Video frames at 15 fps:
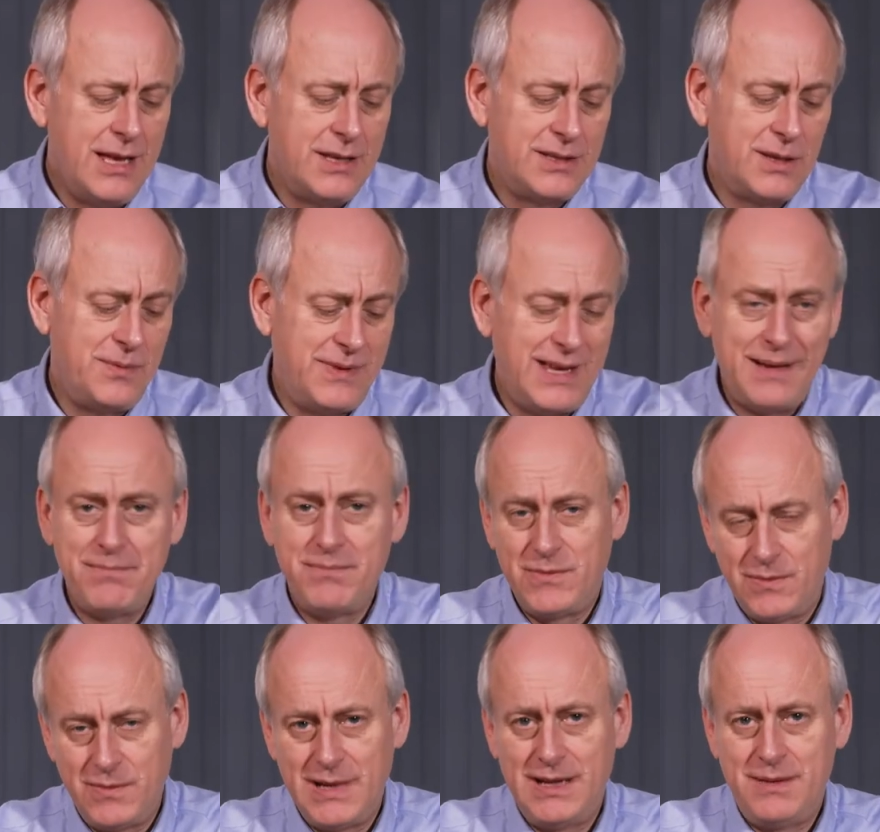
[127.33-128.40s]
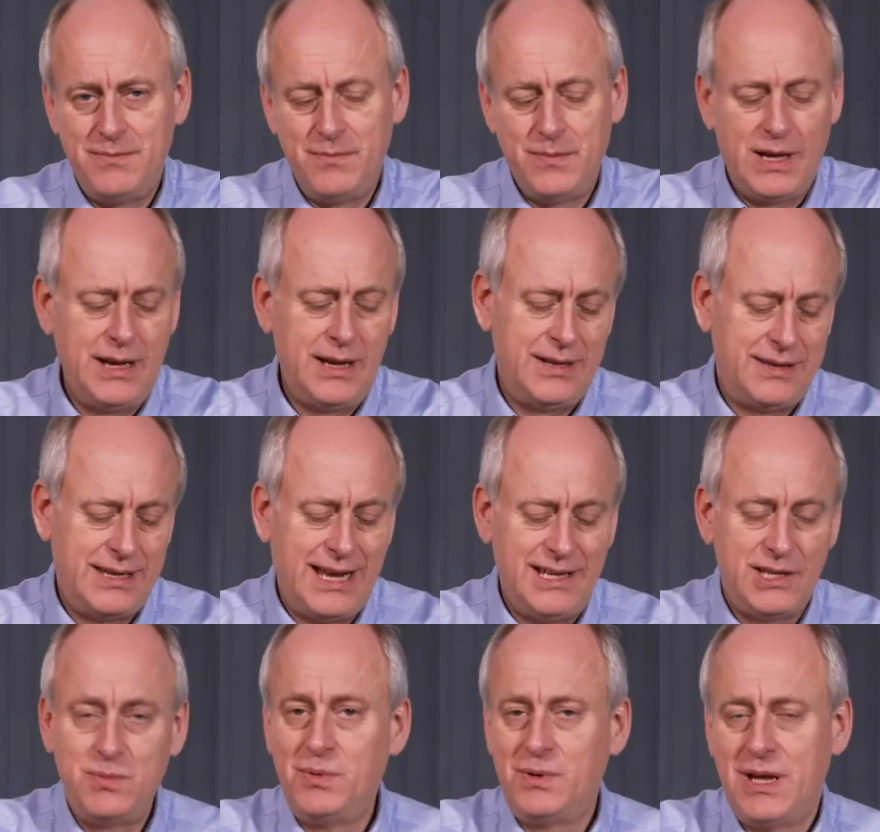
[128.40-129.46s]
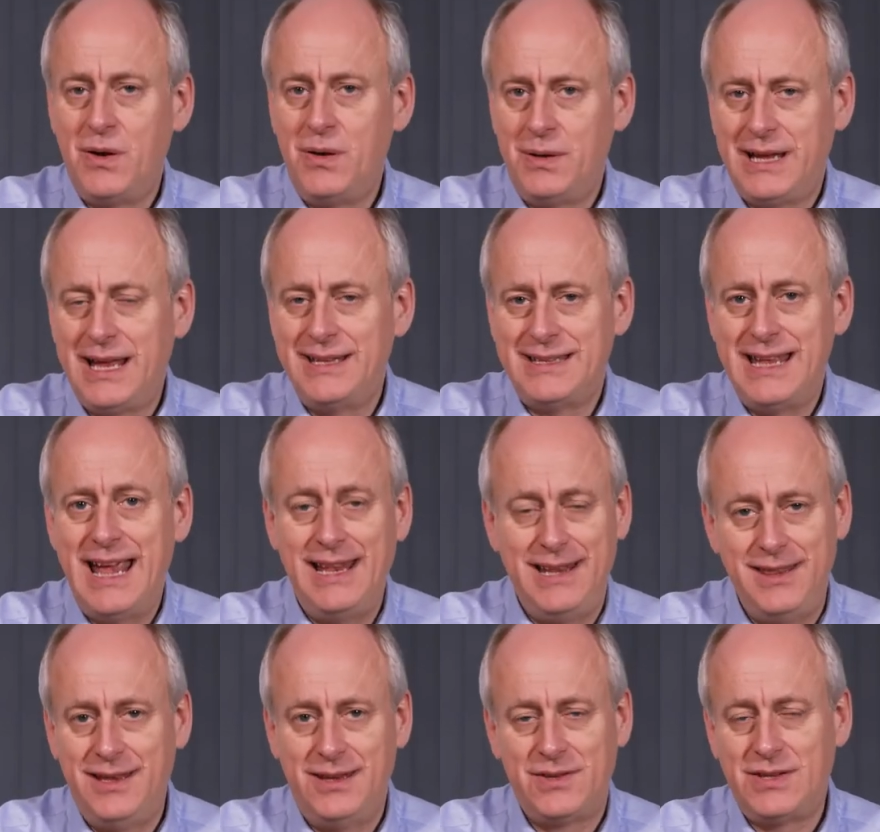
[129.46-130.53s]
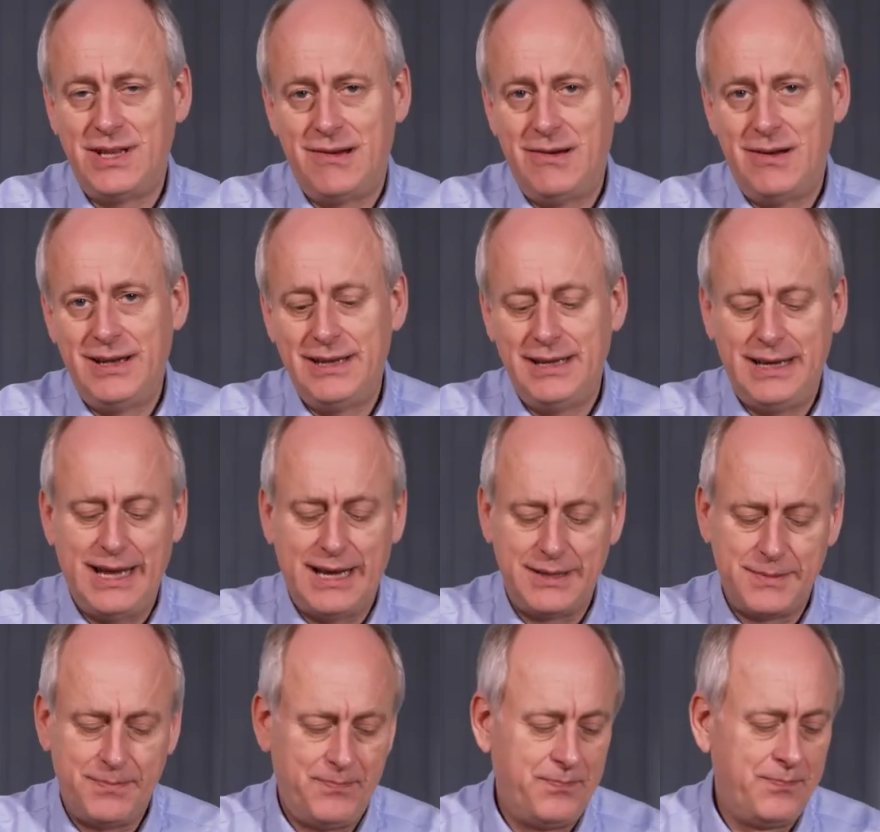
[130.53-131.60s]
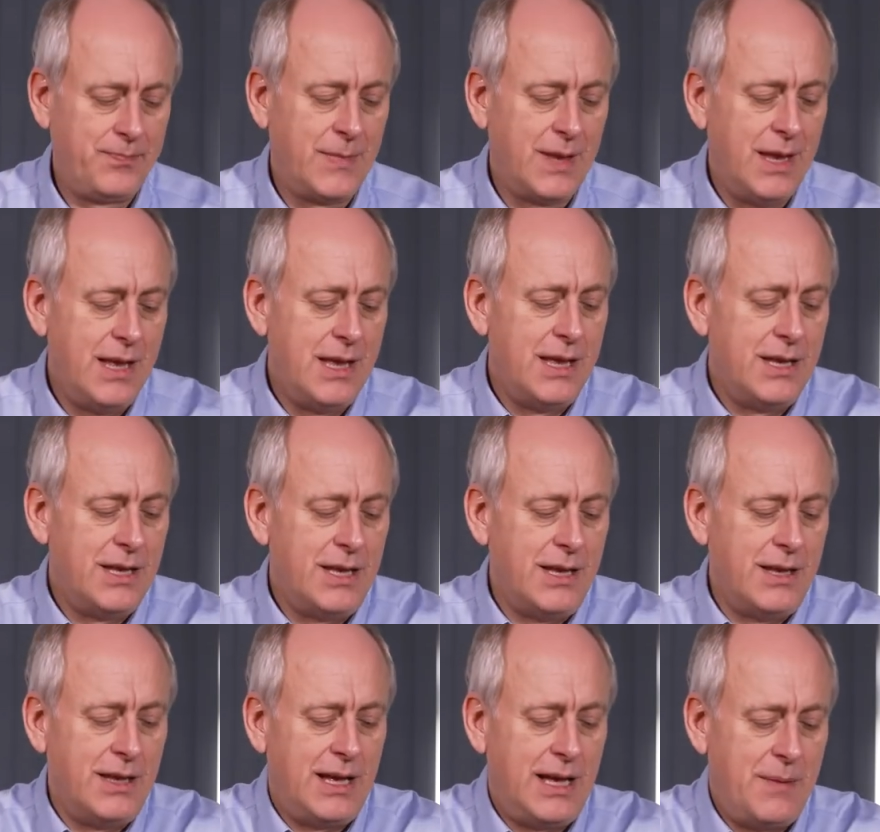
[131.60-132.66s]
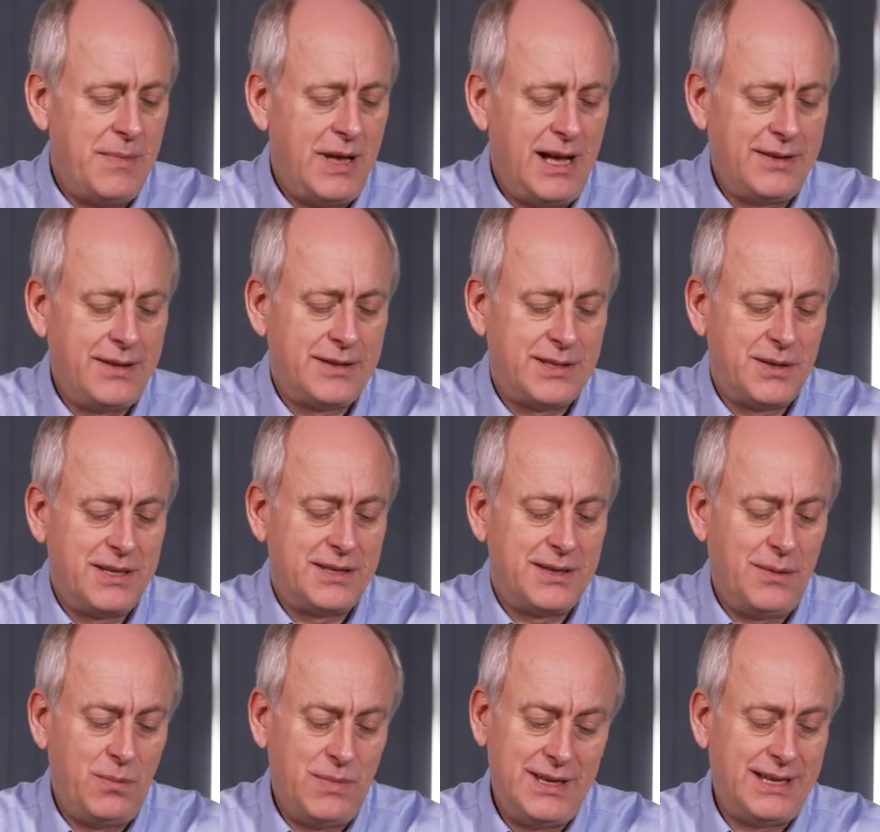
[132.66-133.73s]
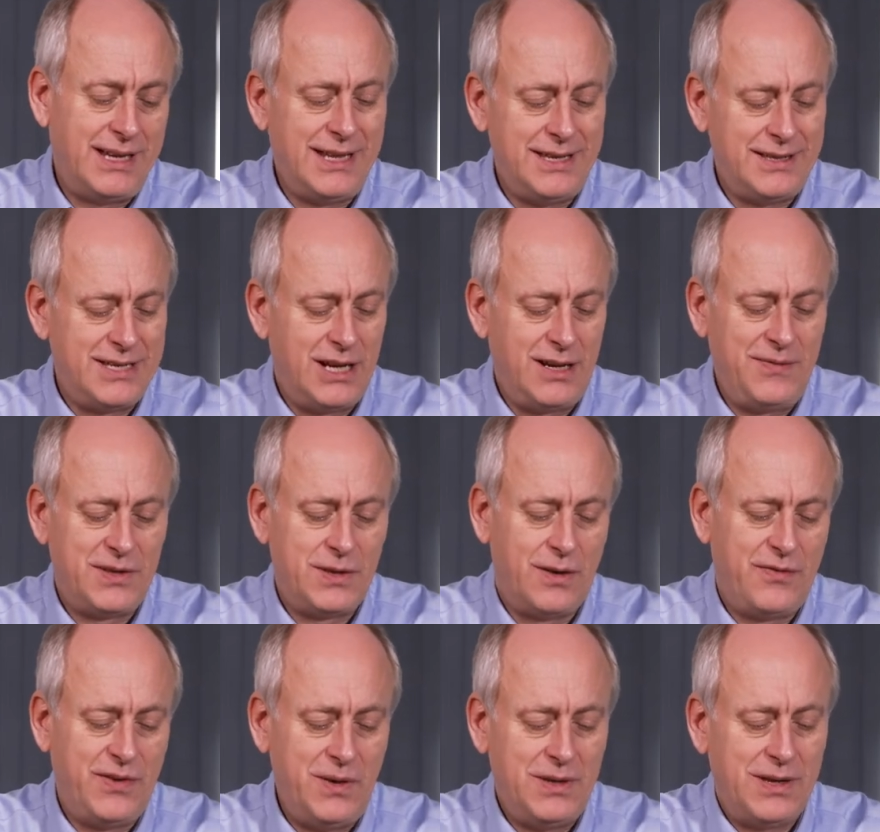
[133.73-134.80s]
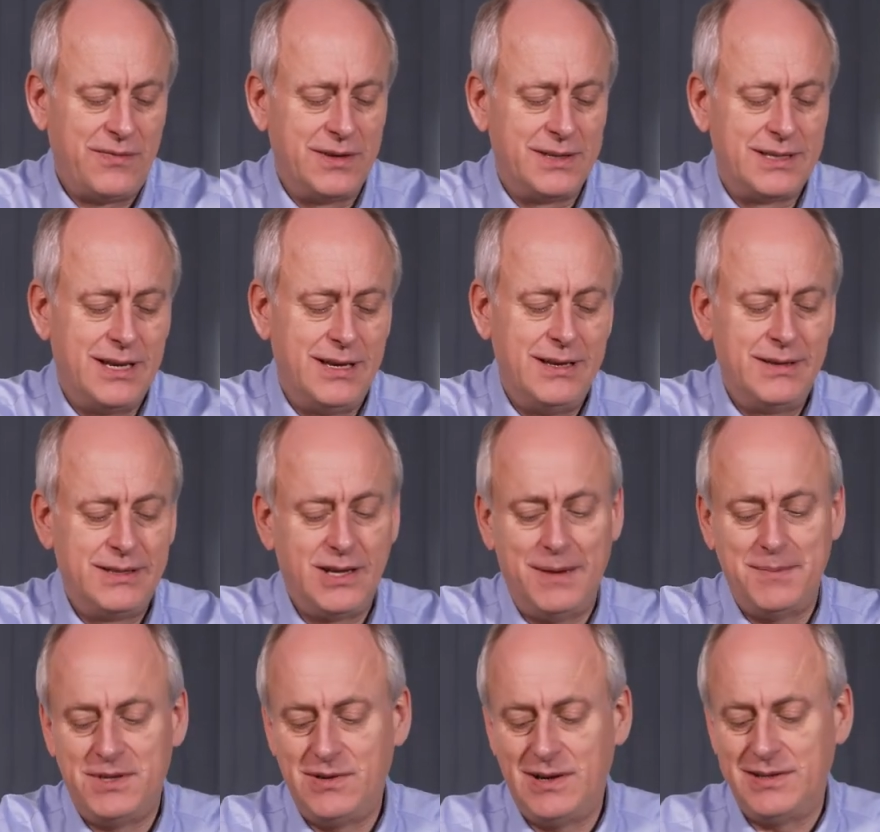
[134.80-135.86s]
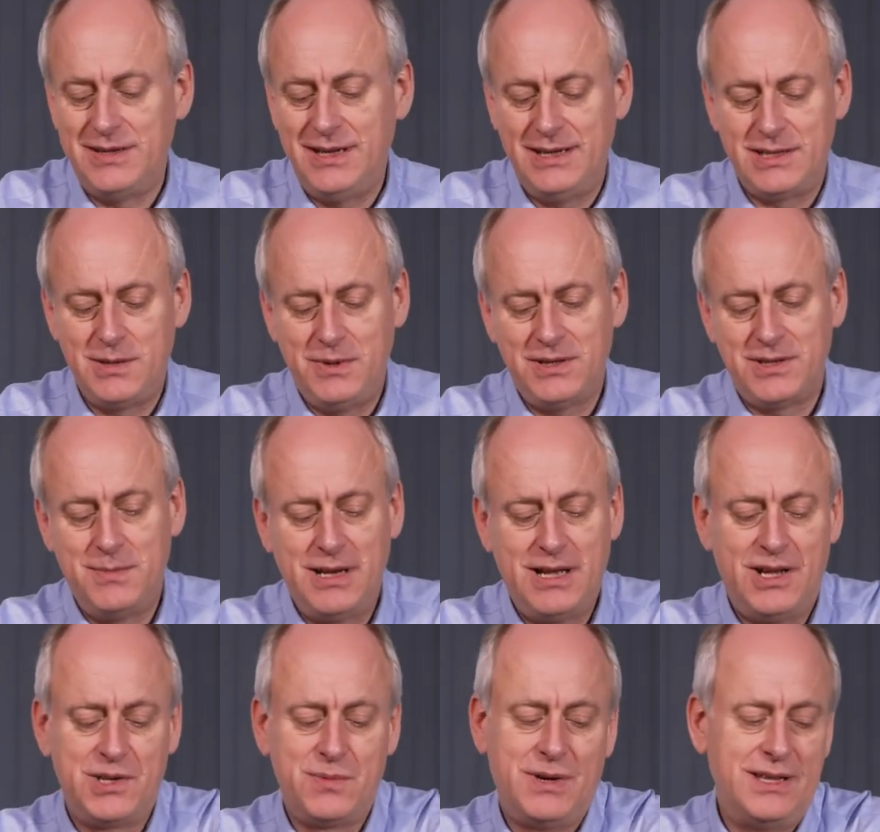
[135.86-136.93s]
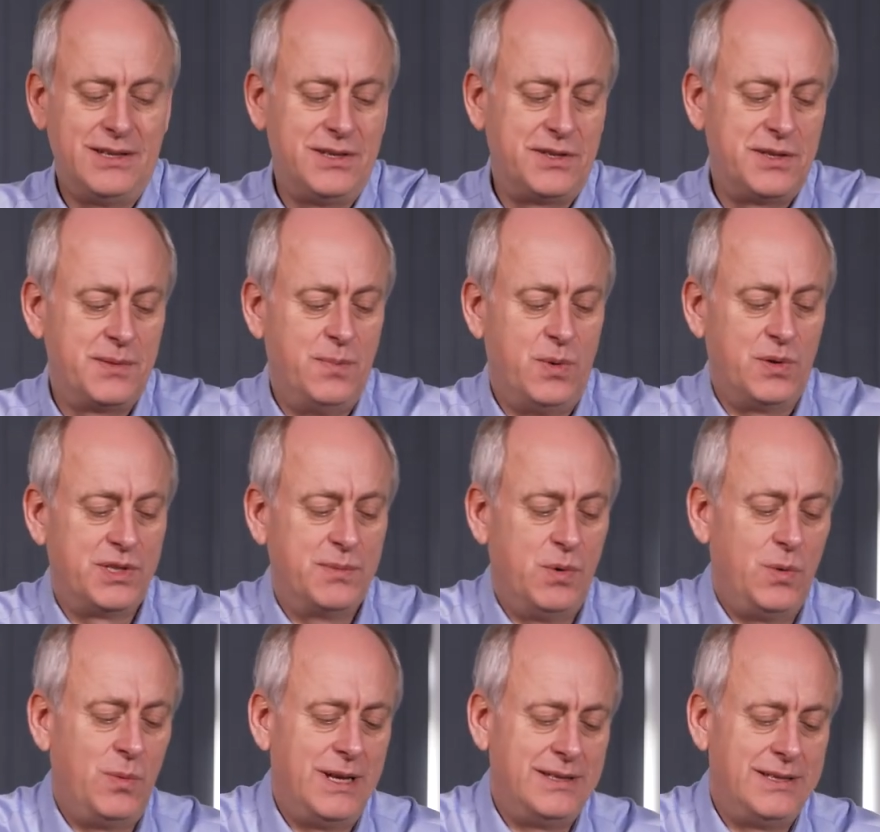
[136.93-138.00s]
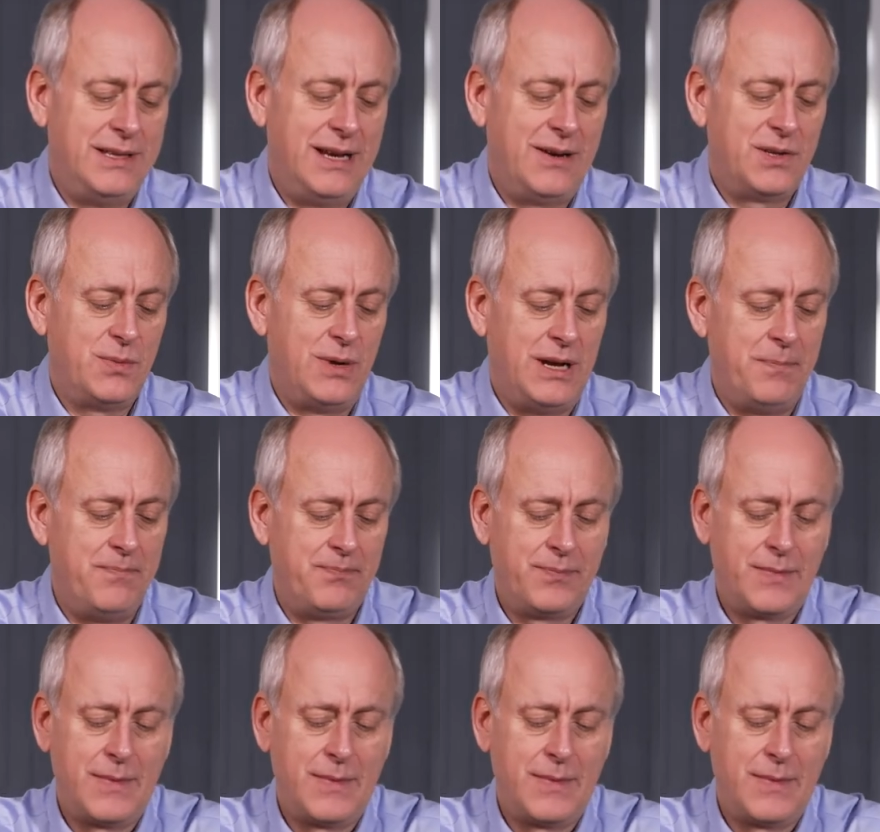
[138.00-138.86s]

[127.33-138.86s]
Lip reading: So that dates will go against anything that's sterile in the kit. In the kit itself, it's got a few different types of dressings. So we've got some large ones and some small ones in there as well.